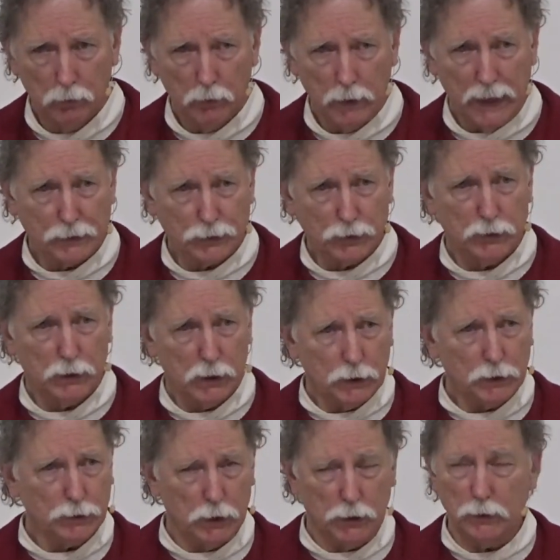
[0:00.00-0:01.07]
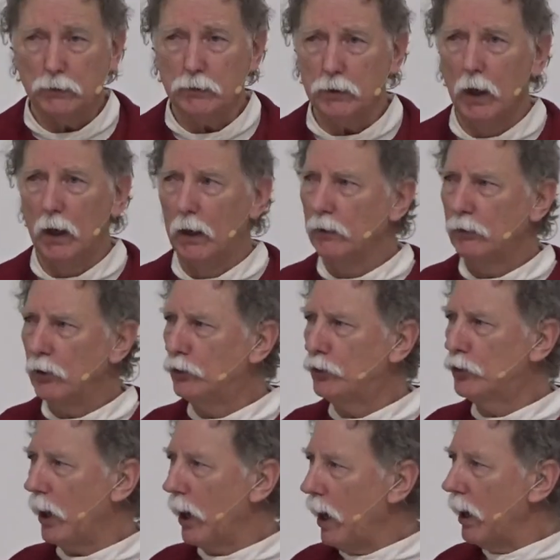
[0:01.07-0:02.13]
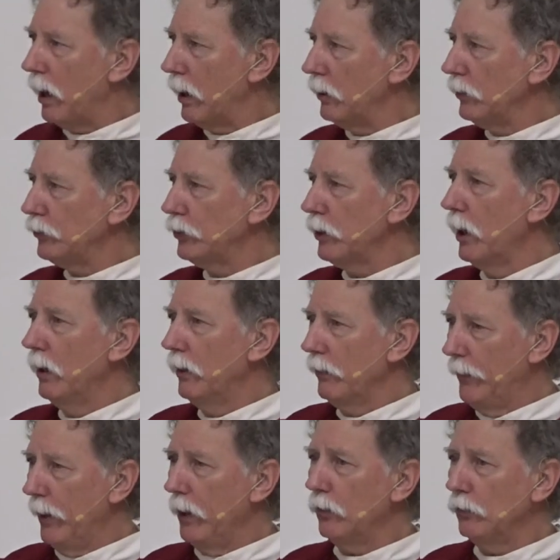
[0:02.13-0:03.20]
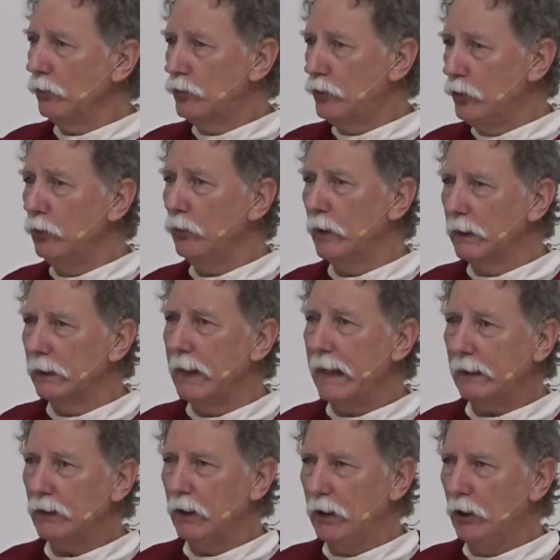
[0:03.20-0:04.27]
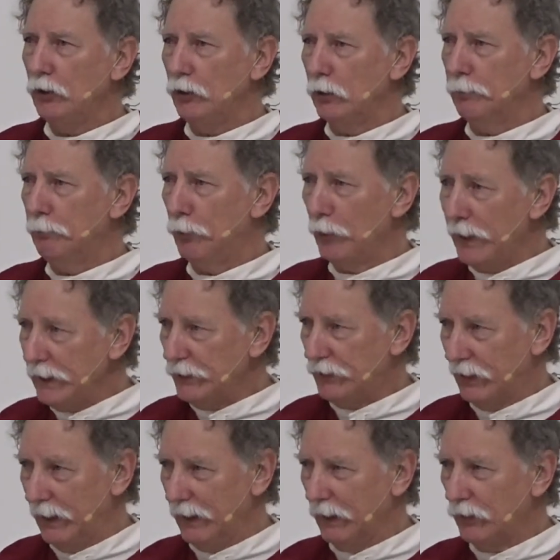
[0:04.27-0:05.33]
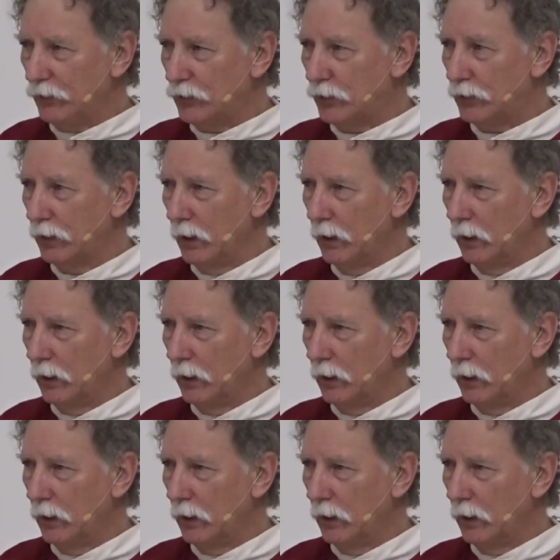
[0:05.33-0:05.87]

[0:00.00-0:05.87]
as citizens, to charge those you elected in your precincts